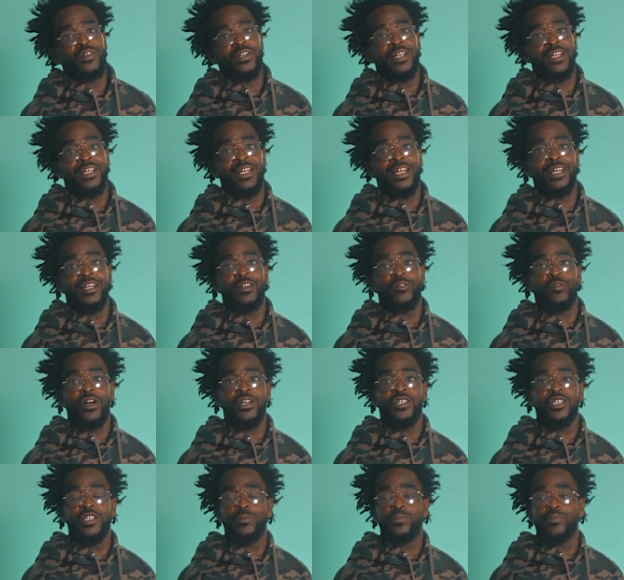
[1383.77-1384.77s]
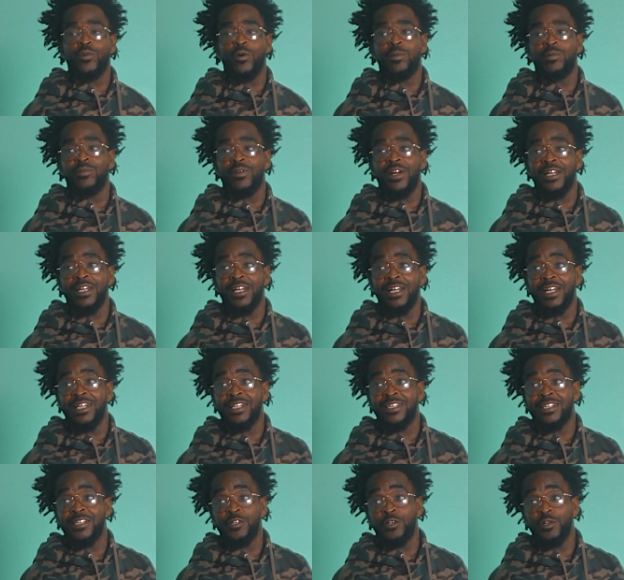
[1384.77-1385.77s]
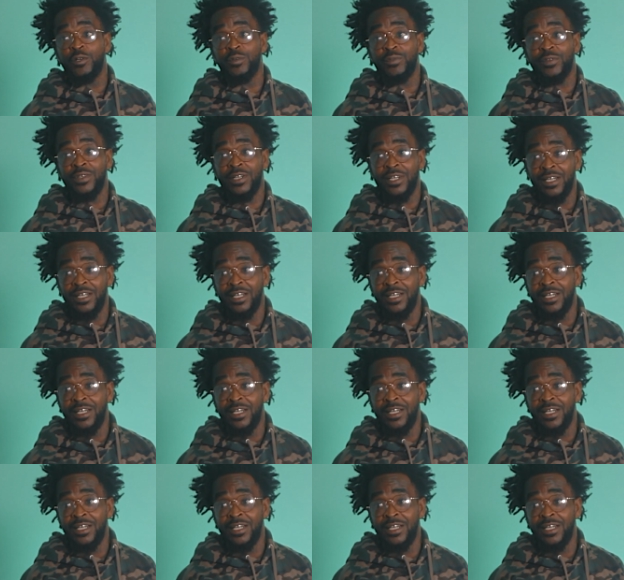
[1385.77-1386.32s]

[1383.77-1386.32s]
and Rashi Probin right now is serving